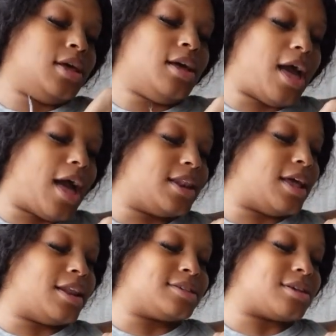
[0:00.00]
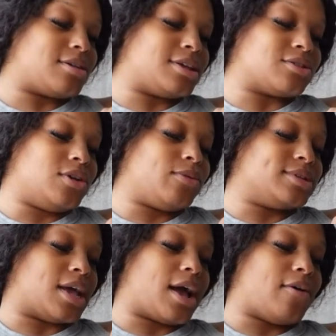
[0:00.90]
that's that's the only
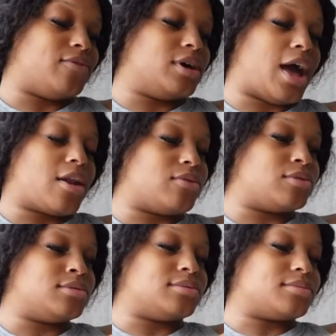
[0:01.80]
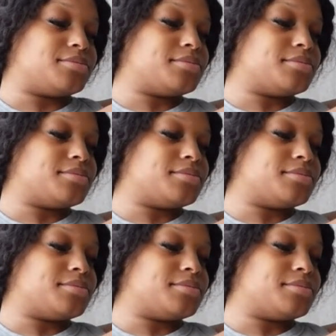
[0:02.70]
words I got for it. I don't know.